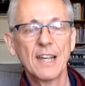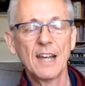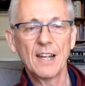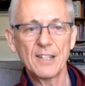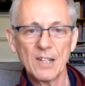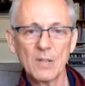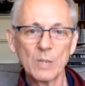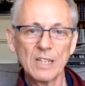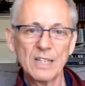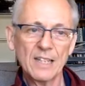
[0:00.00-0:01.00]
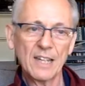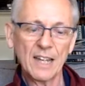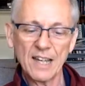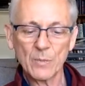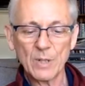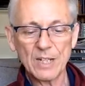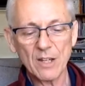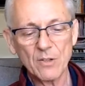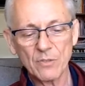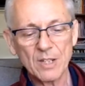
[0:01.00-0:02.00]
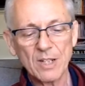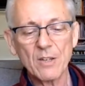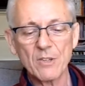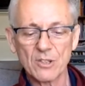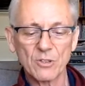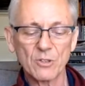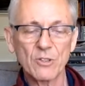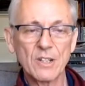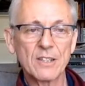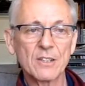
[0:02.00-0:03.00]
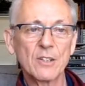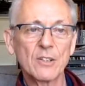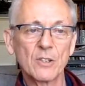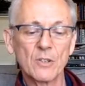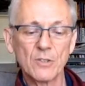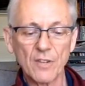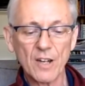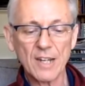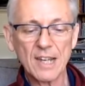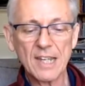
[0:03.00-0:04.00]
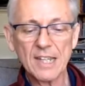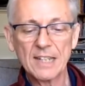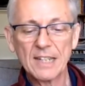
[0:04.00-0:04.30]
And yet we, uh, we know, if we know the story, that on Good Friday,